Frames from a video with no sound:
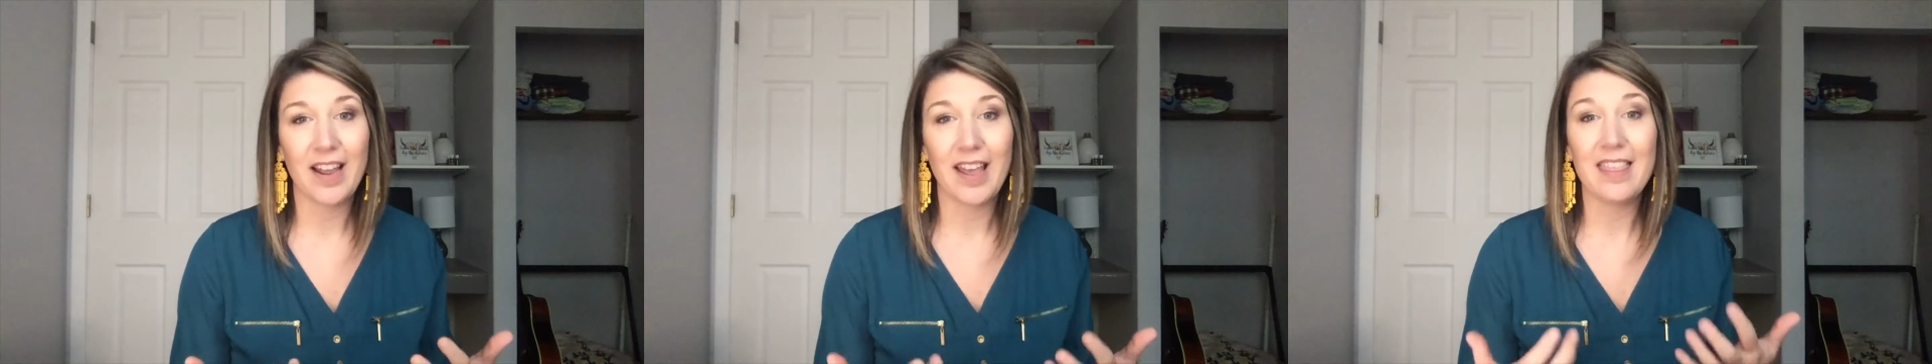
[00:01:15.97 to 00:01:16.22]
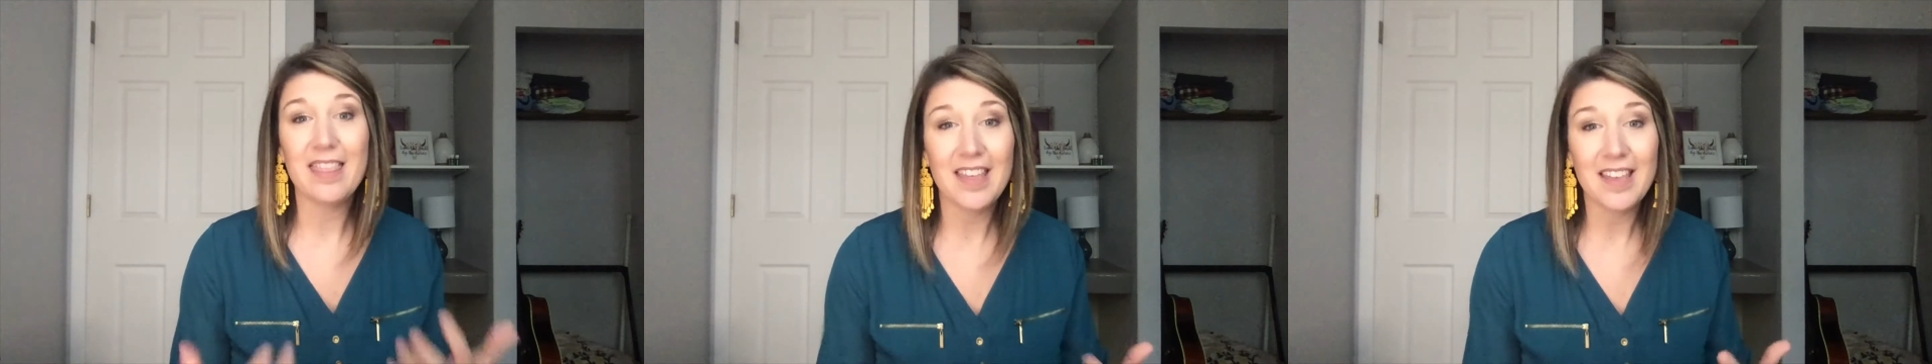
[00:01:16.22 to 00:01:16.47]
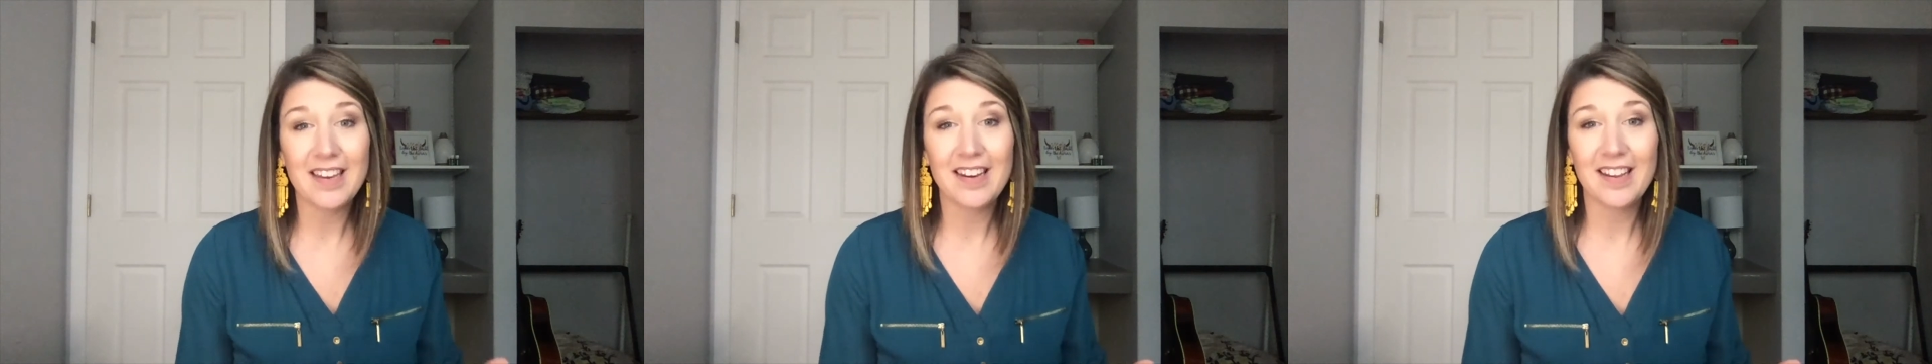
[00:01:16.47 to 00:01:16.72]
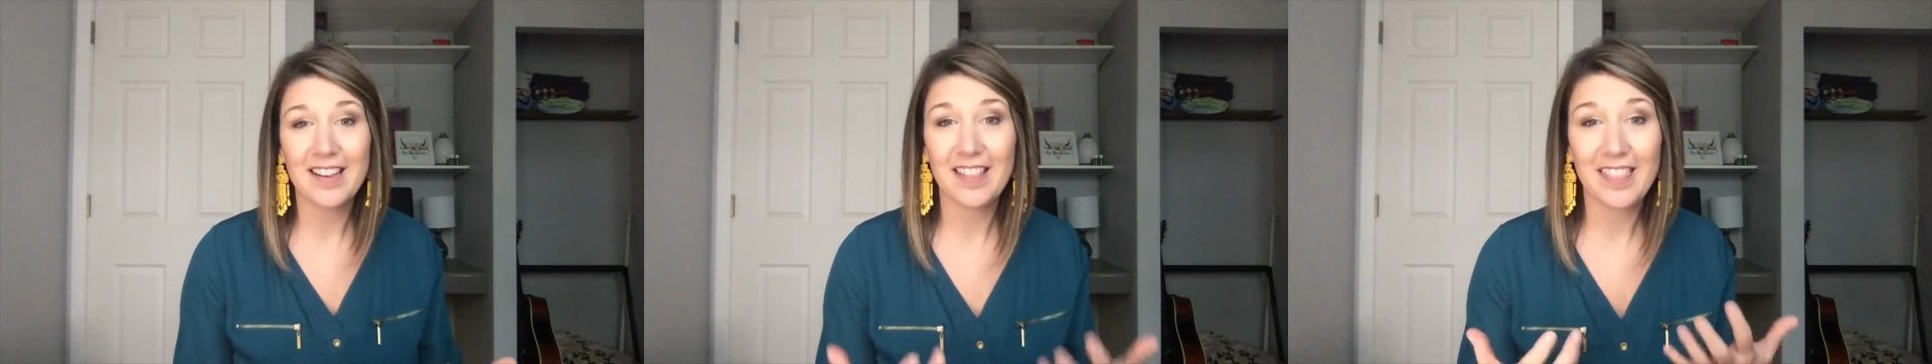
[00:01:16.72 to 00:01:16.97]
and then
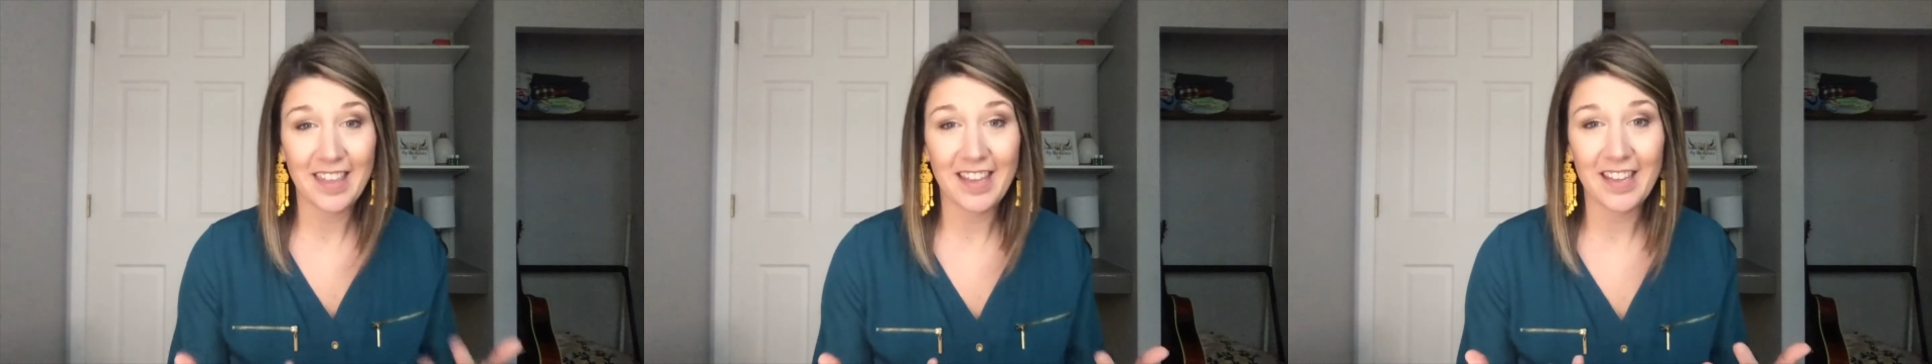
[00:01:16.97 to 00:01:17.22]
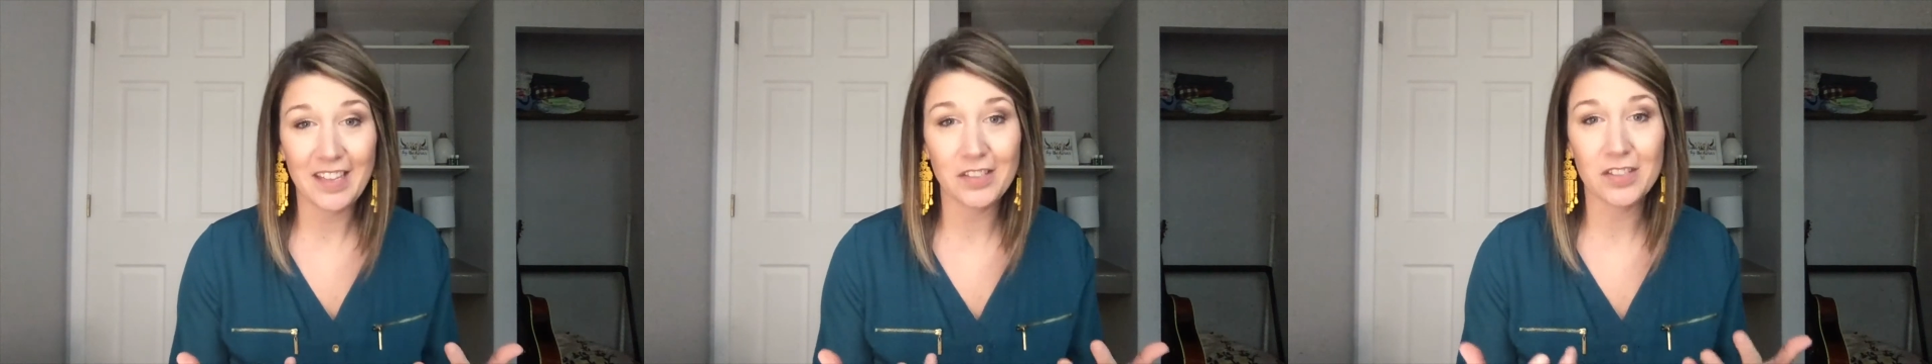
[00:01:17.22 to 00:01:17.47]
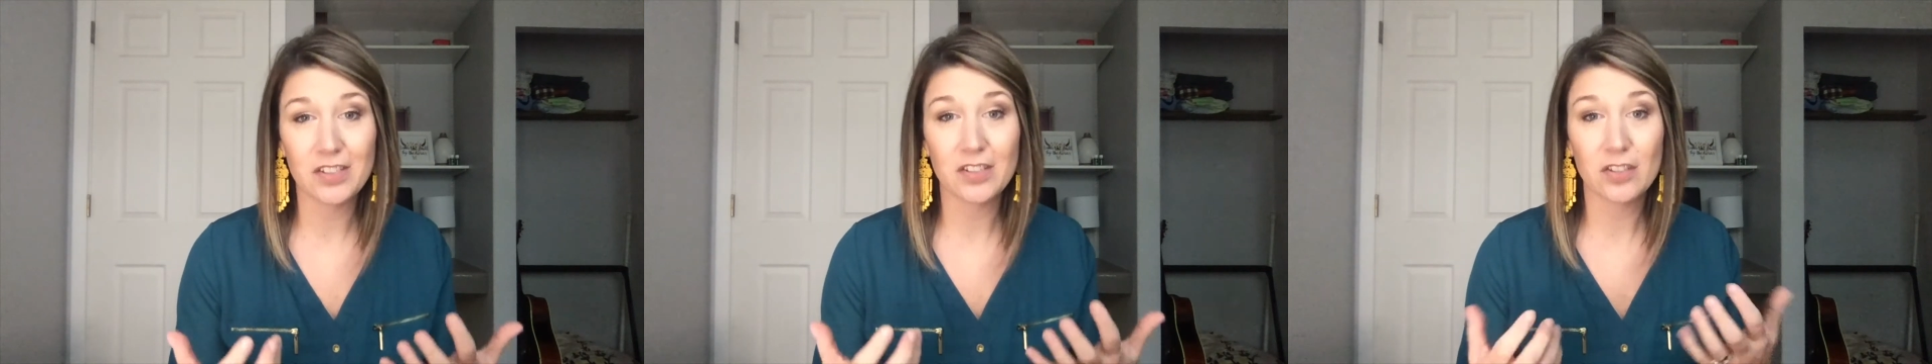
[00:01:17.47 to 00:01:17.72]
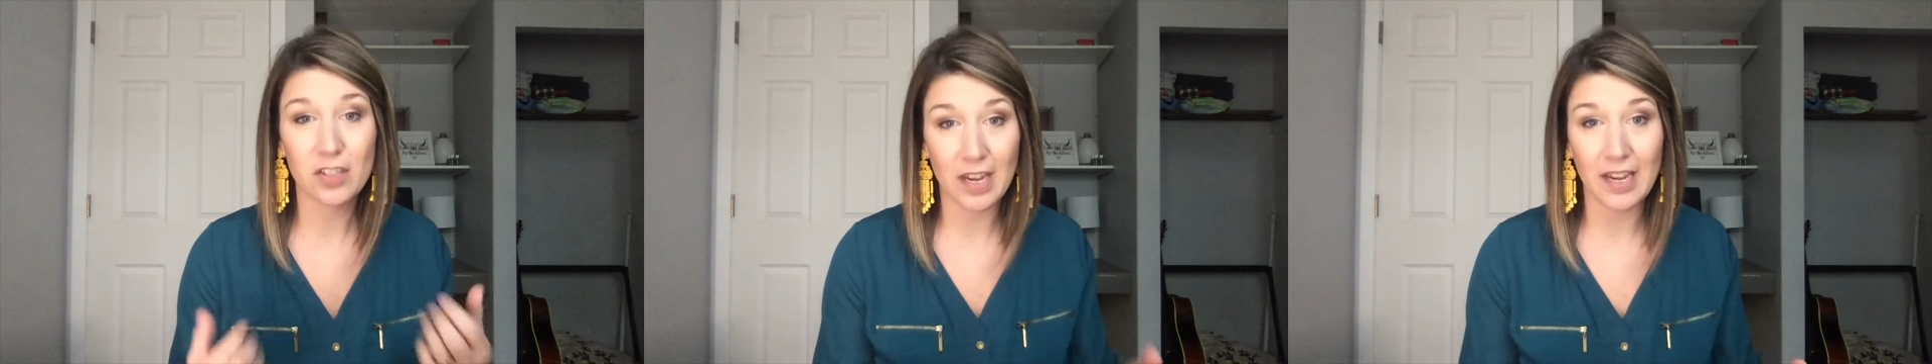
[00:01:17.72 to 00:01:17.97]
things
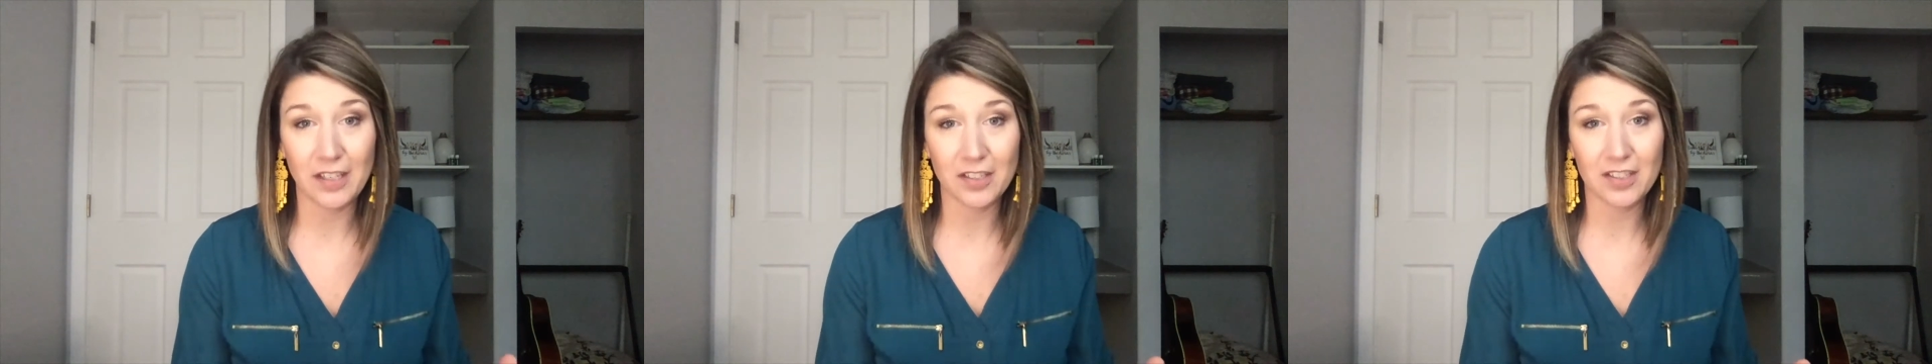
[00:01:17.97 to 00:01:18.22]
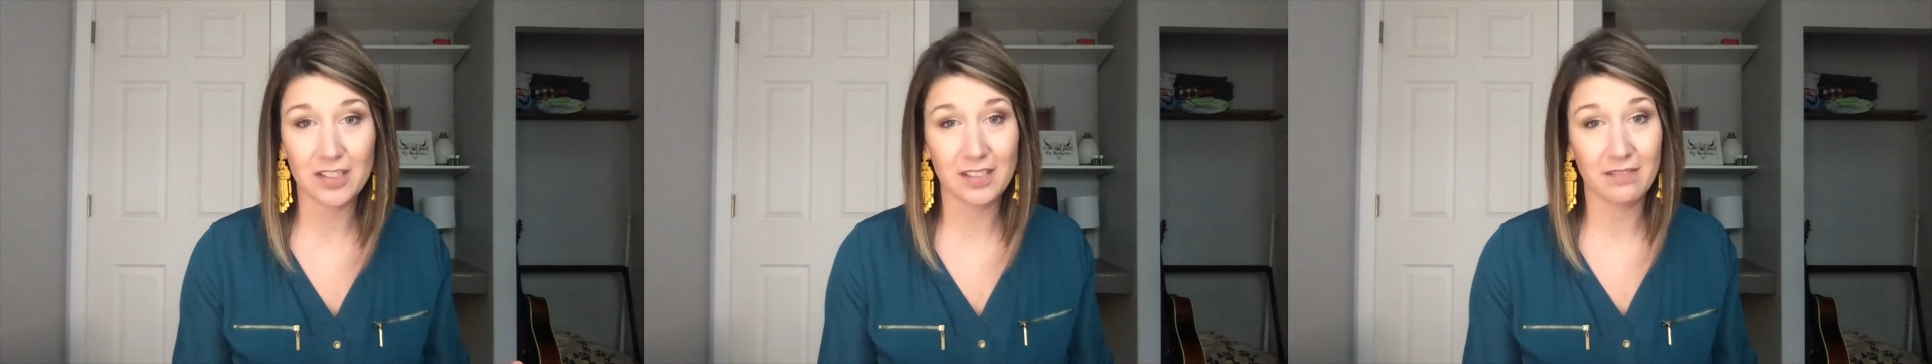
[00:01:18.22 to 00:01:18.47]
changed.